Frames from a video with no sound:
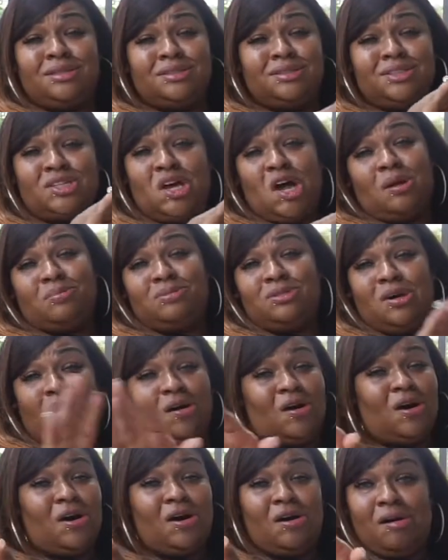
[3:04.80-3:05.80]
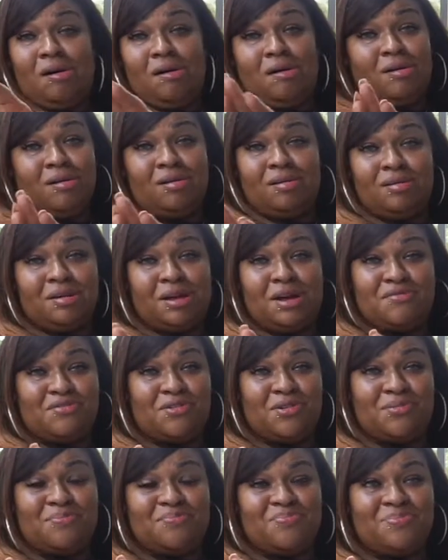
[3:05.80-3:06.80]
tops all of
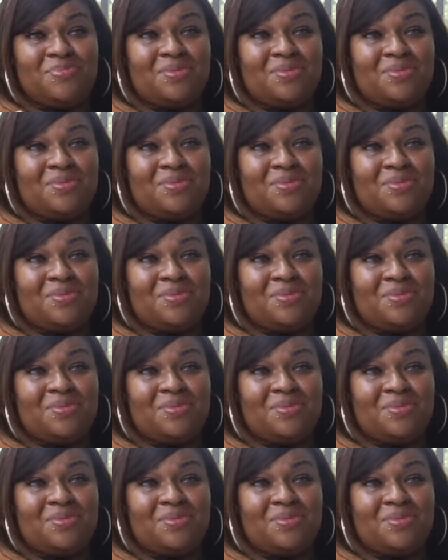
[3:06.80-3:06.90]
them.